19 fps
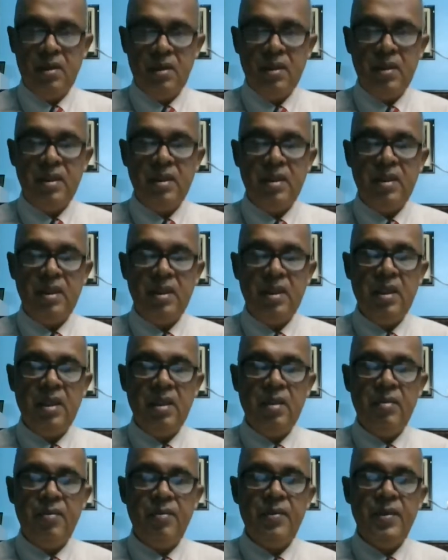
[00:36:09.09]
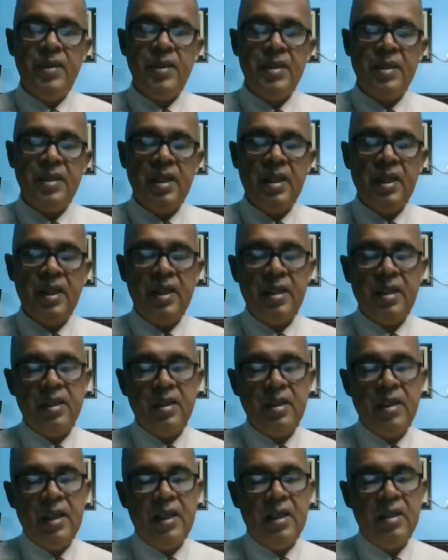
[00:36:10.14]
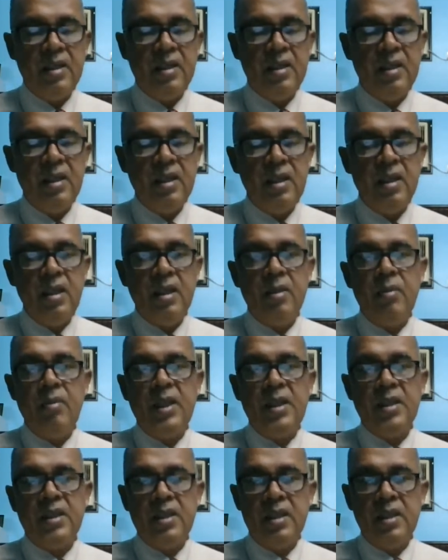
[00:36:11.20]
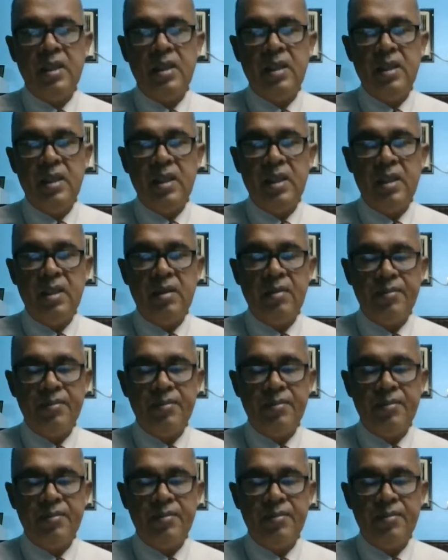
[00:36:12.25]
This is like that mentioned in the